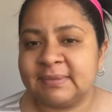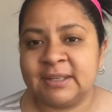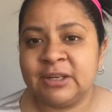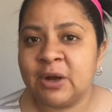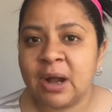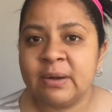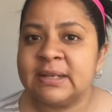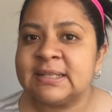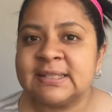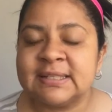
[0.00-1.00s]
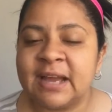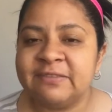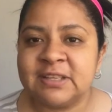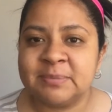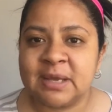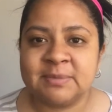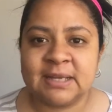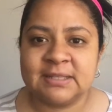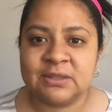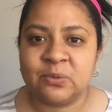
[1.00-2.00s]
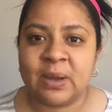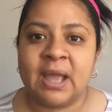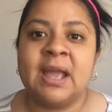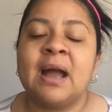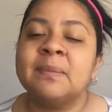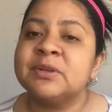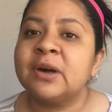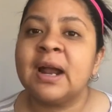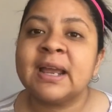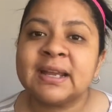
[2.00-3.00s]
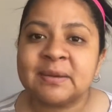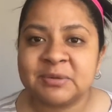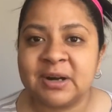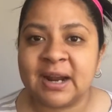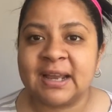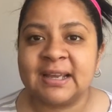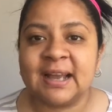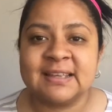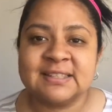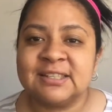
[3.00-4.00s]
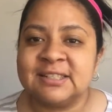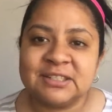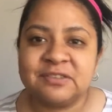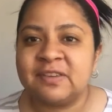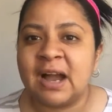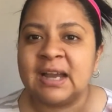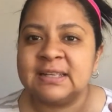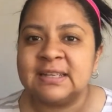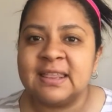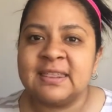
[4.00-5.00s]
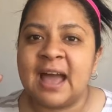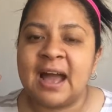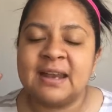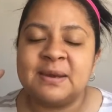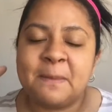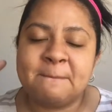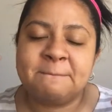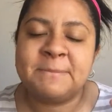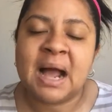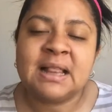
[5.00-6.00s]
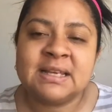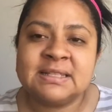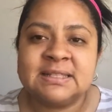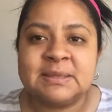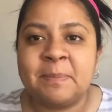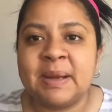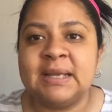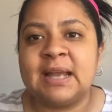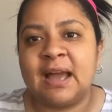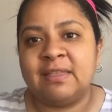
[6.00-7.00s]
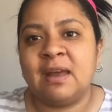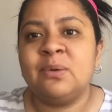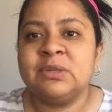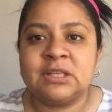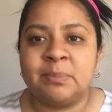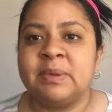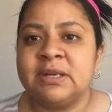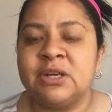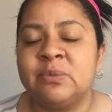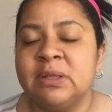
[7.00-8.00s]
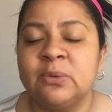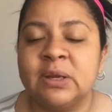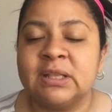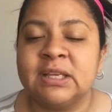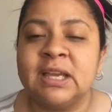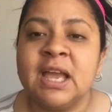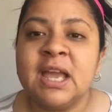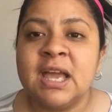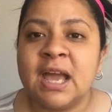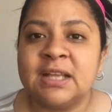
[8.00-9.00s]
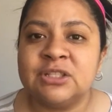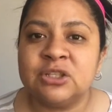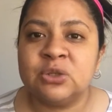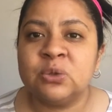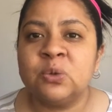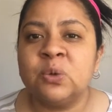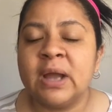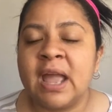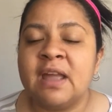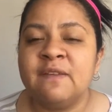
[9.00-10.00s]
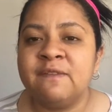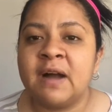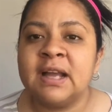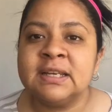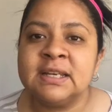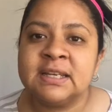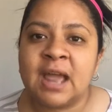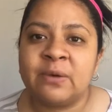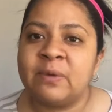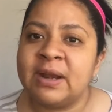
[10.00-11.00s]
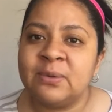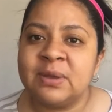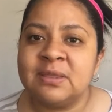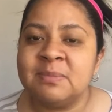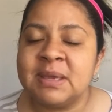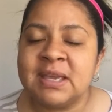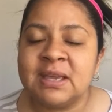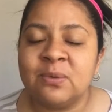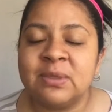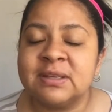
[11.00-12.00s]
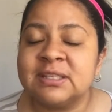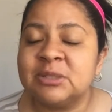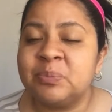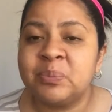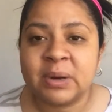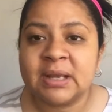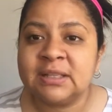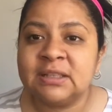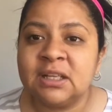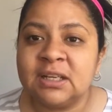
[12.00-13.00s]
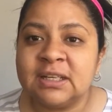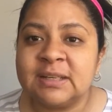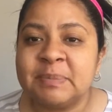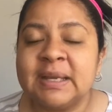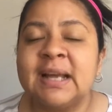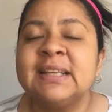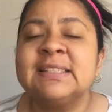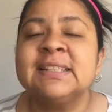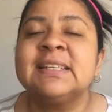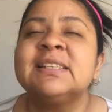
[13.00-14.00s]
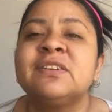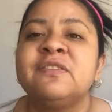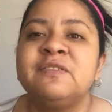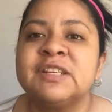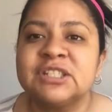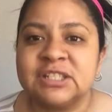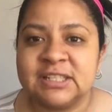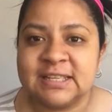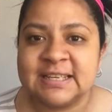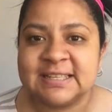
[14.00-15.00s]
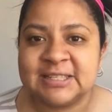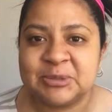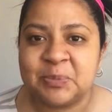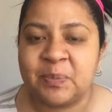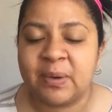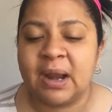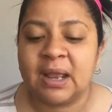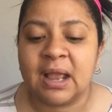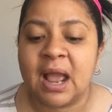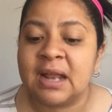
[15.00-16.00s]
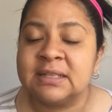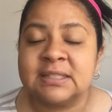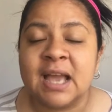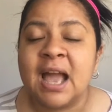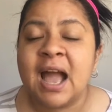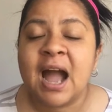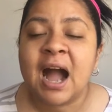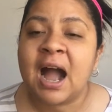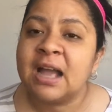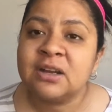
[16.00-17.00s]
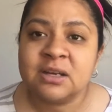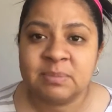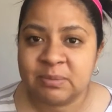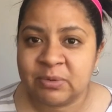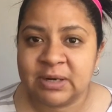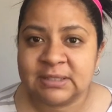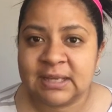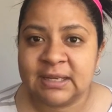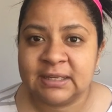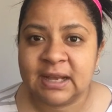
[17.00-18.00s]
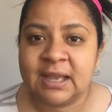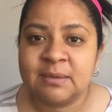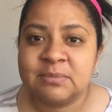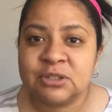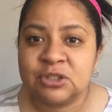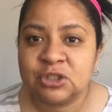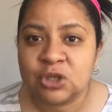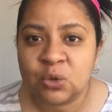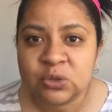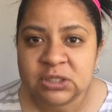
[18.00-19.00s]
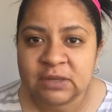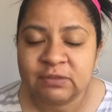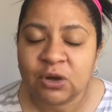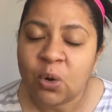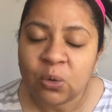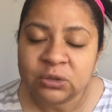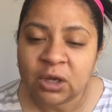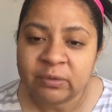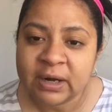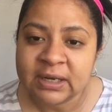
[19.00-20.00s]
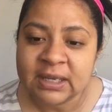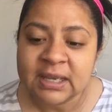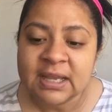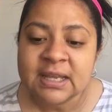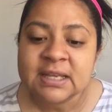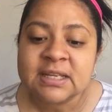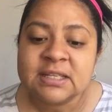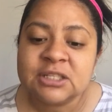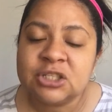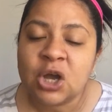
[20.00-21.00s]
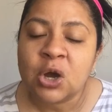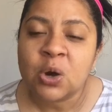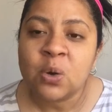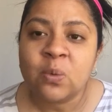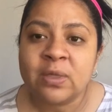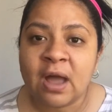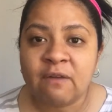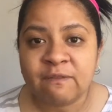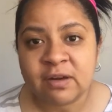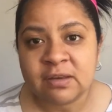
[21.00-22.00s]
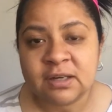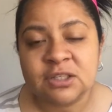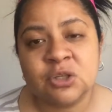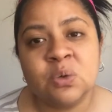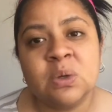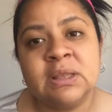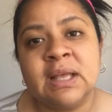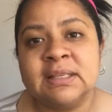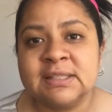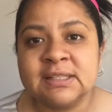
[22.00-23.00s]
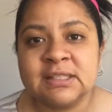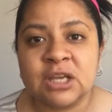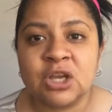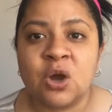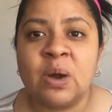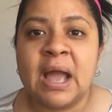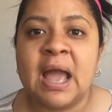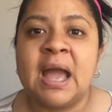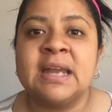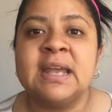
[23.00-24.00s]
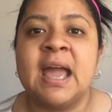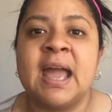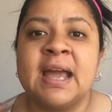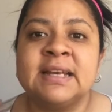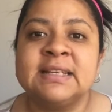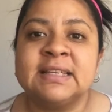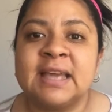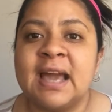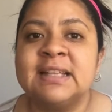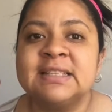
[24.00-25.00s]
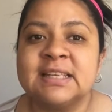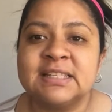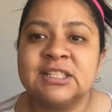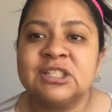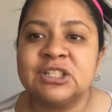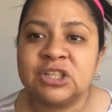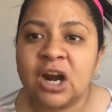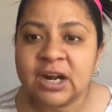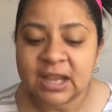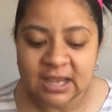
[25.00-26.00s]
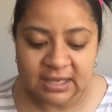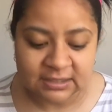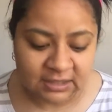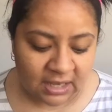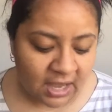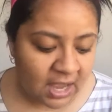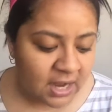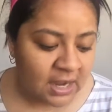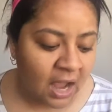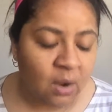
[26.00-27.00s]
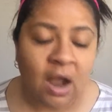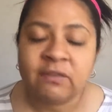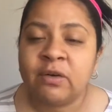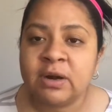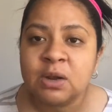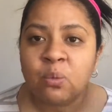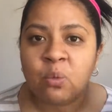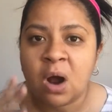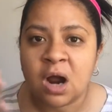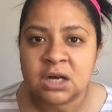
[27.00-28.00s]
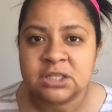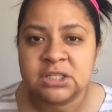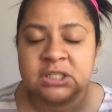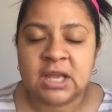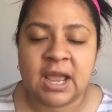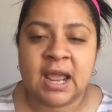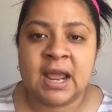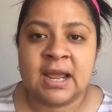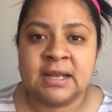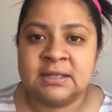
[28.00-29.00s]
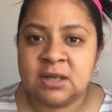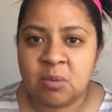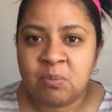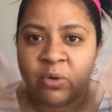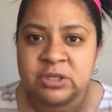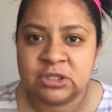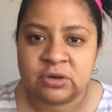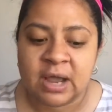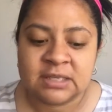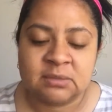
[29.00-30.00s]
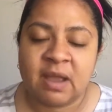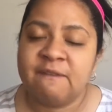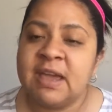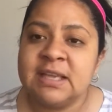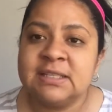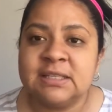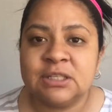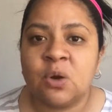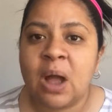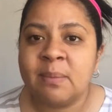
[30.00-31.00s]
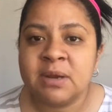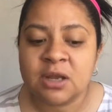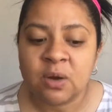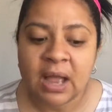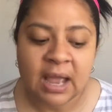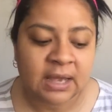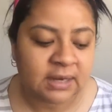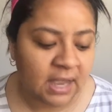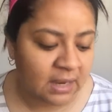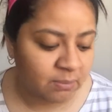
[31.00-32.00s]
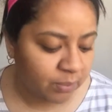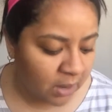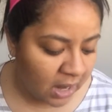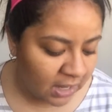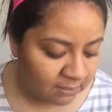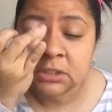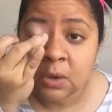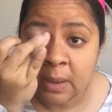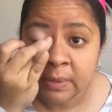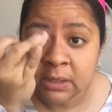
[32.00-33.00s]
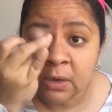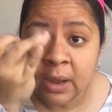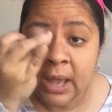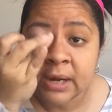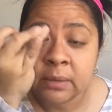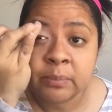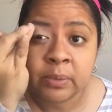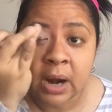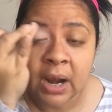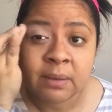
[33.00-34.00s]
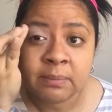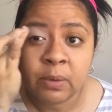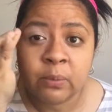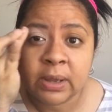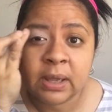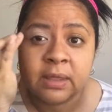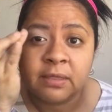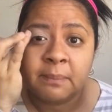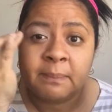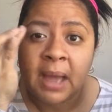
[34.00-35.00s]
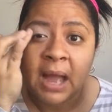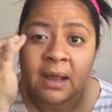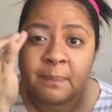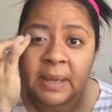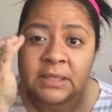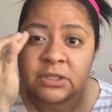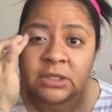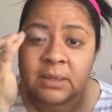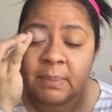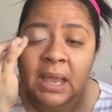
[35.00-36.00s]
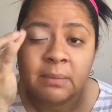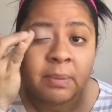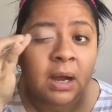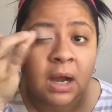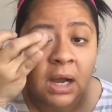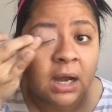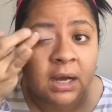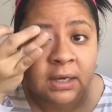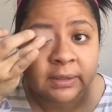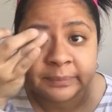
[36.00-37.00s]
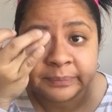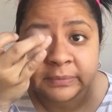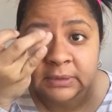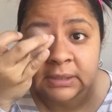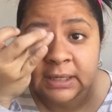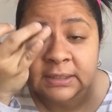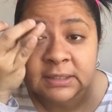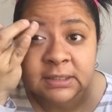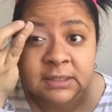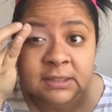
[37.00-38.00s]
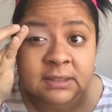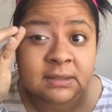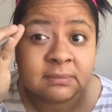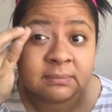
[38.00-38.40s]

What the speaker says: you know how it is, life sometimes gets in the way. I'm trying. I still need to find that balance, but I thought I would jump in here really quickly and do a fun get ready with me with a spring look because it is officially spring and I couldn't be more excited. I am so sick of the cold already. So without further ado, let's just go ahead and get started. Now I've already washed and moisturized my face, so I'm gonna go ahead and prime. So I'm gonna go ahead and prime with MAC Painterly Paint Pot. It's just